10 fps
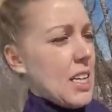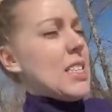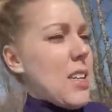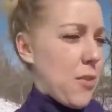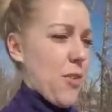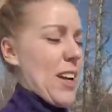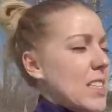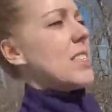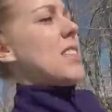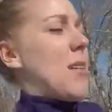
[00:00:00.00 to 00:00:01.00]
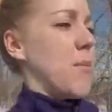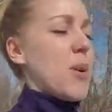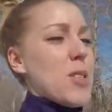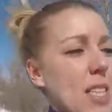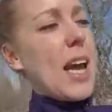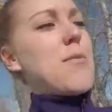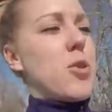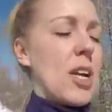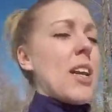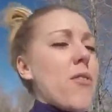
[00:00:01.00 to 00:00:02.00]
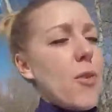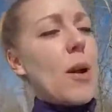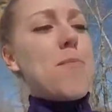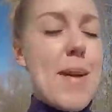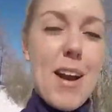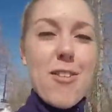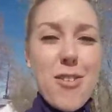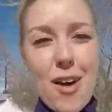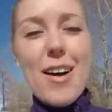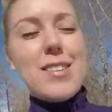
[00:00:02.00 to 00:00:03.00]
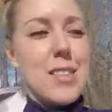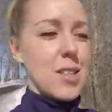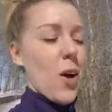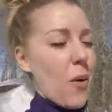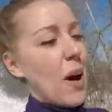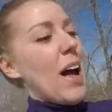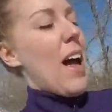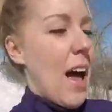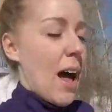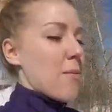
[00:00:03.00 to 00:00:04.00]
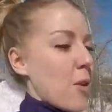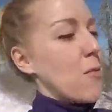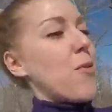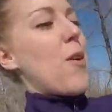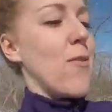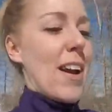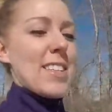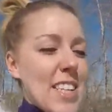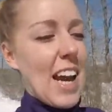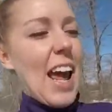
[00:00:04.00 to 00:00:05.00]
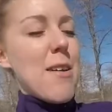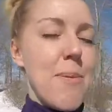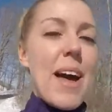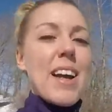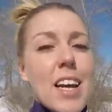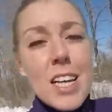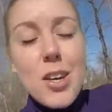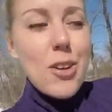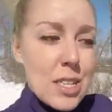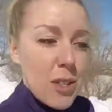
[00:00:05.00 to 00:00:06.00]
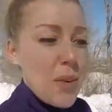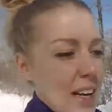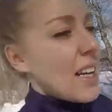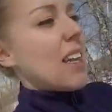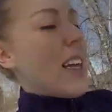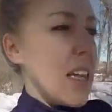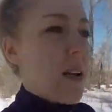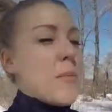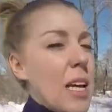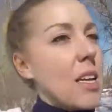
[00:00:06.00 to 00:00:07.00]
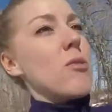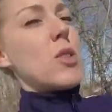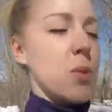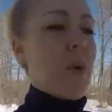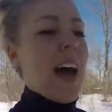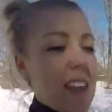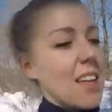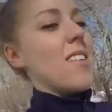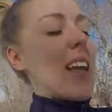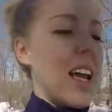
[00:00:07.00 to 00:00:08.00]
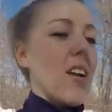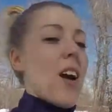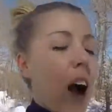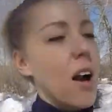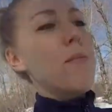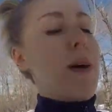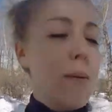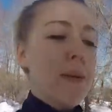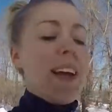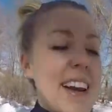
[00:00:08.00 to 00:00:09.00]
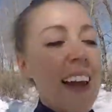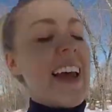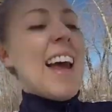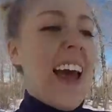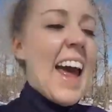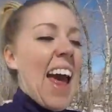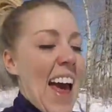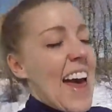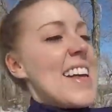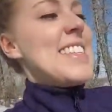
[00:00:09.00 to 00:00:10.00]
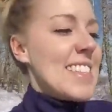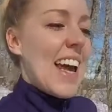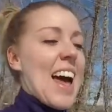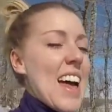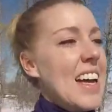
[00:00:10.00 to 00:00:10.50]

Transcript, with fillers: different, and personally I'm training for a marathon, so I'm going for a run today, but you can do anything that'll make you sweat, that'll get your heart pumping. And uh,